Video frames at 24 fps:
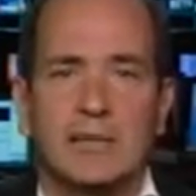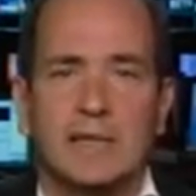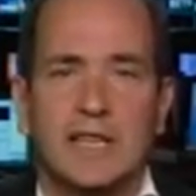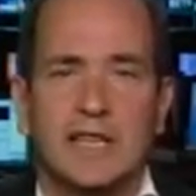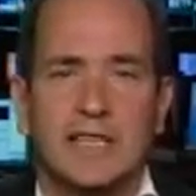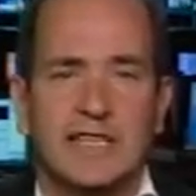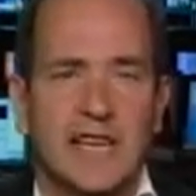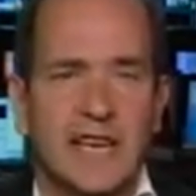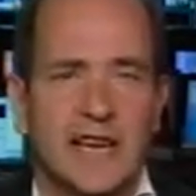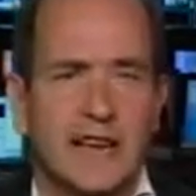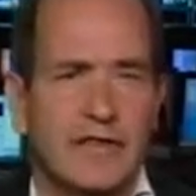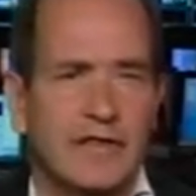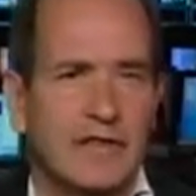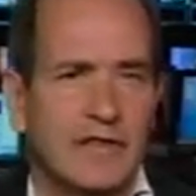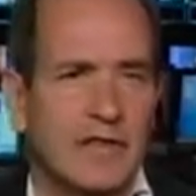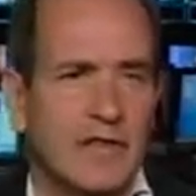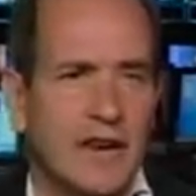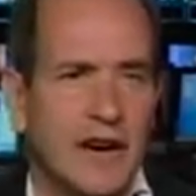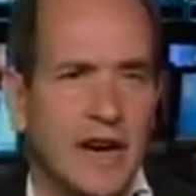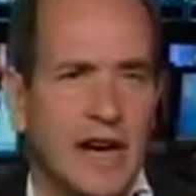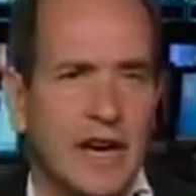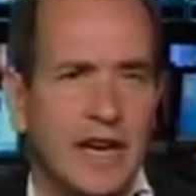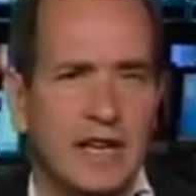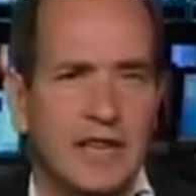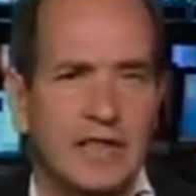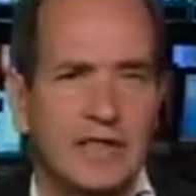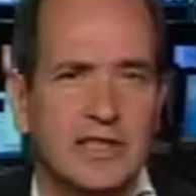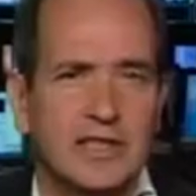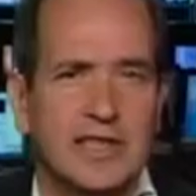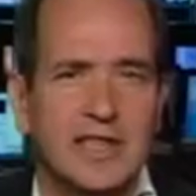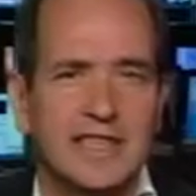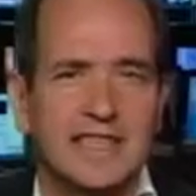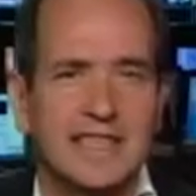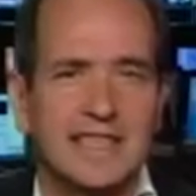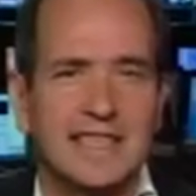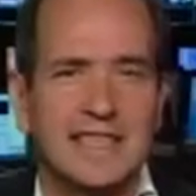does he have the fire?
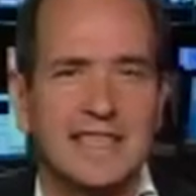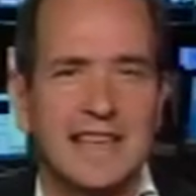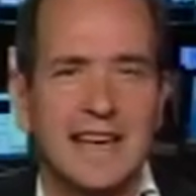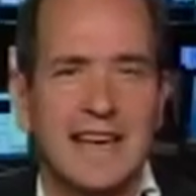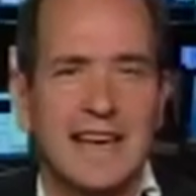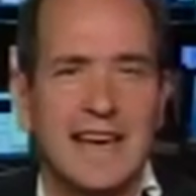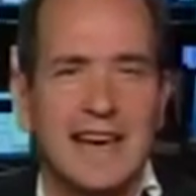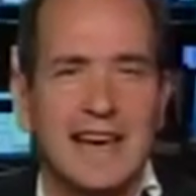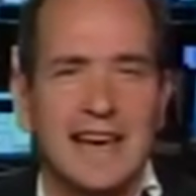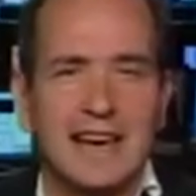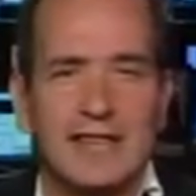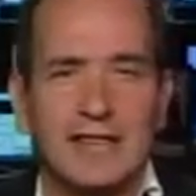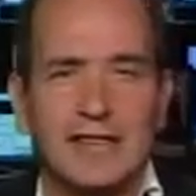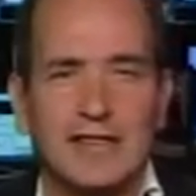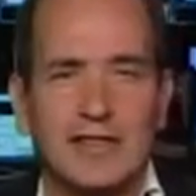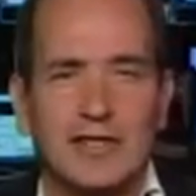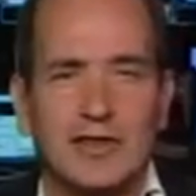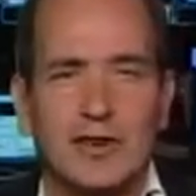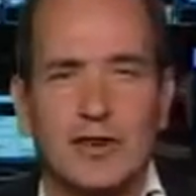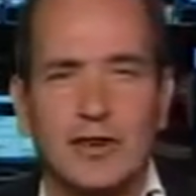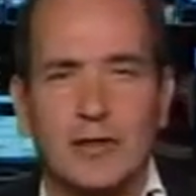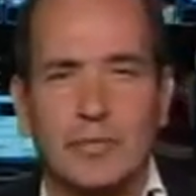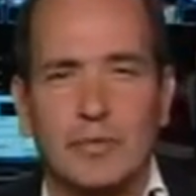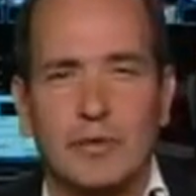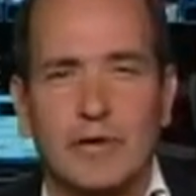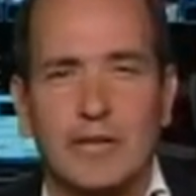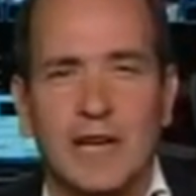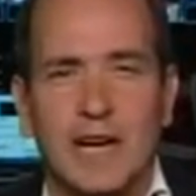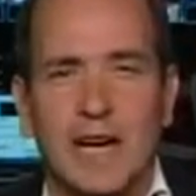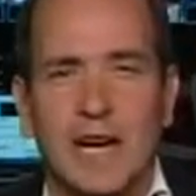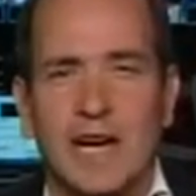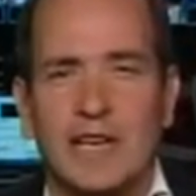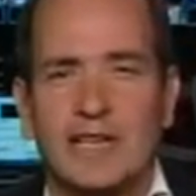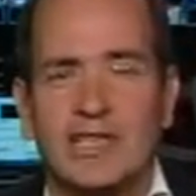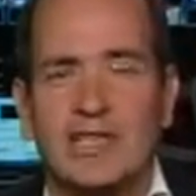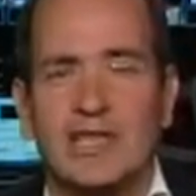Does he have the sort of
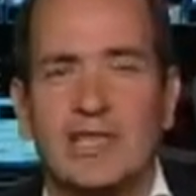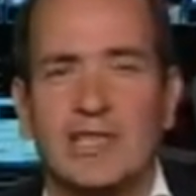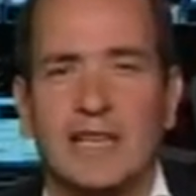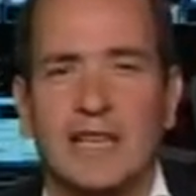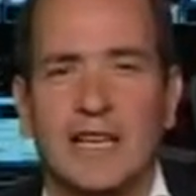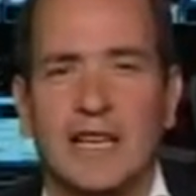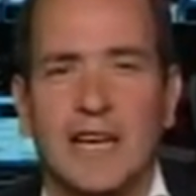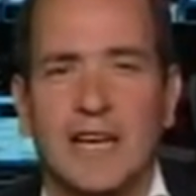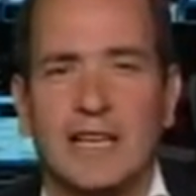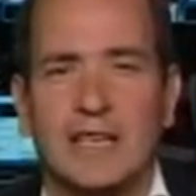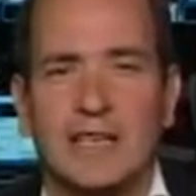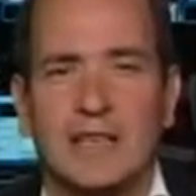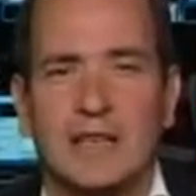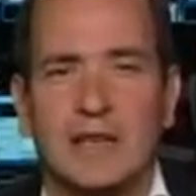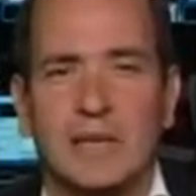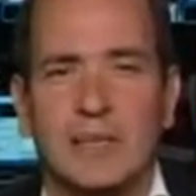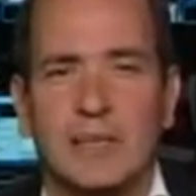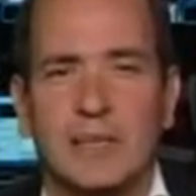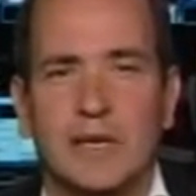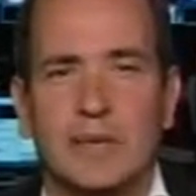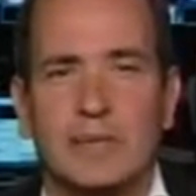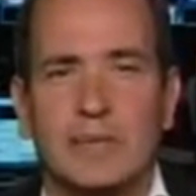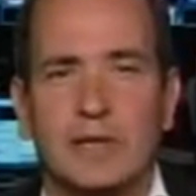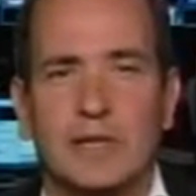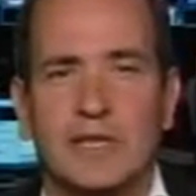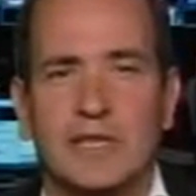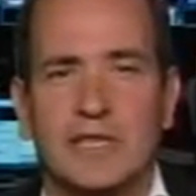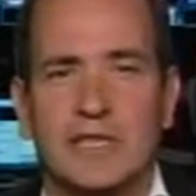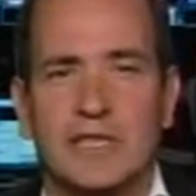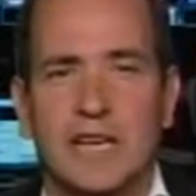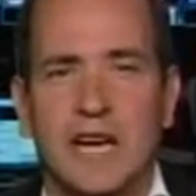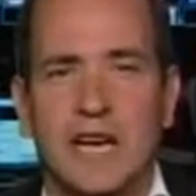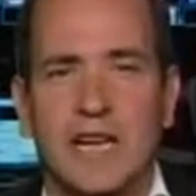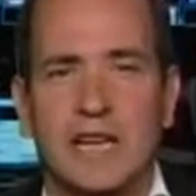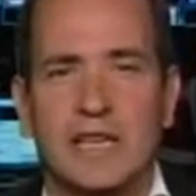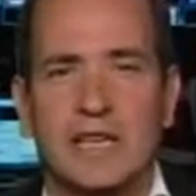panache to get people
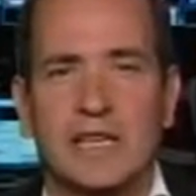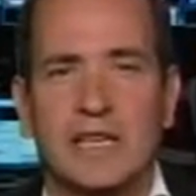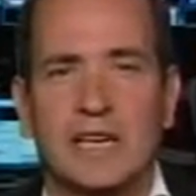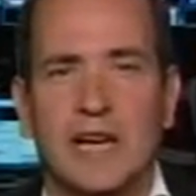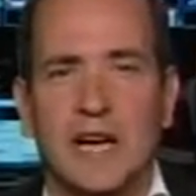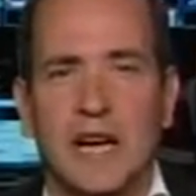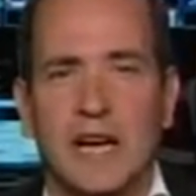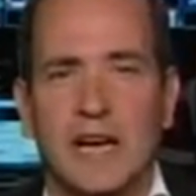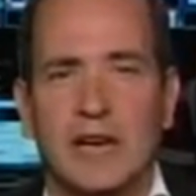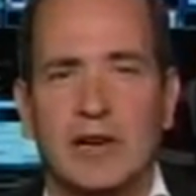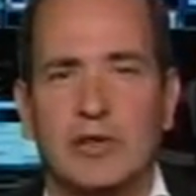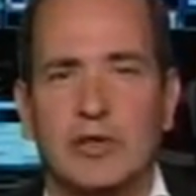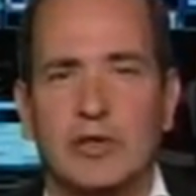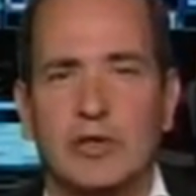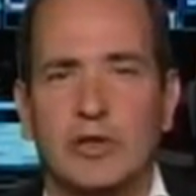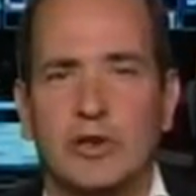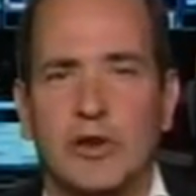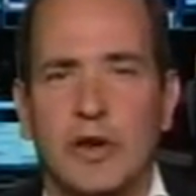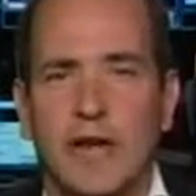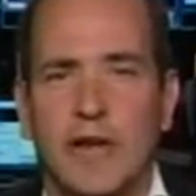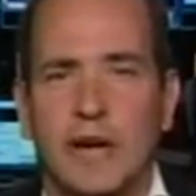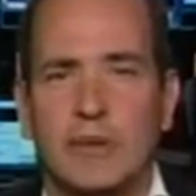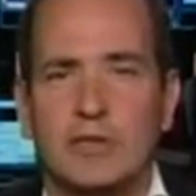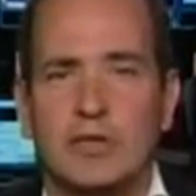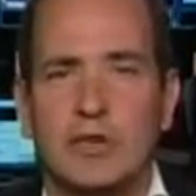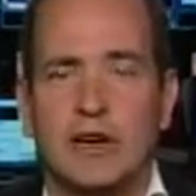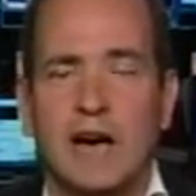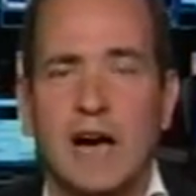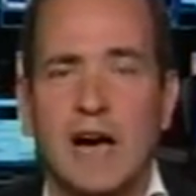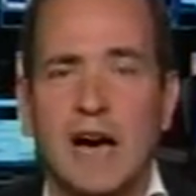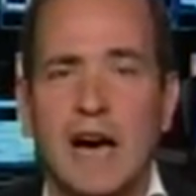excited in Iowa and New Hampshire?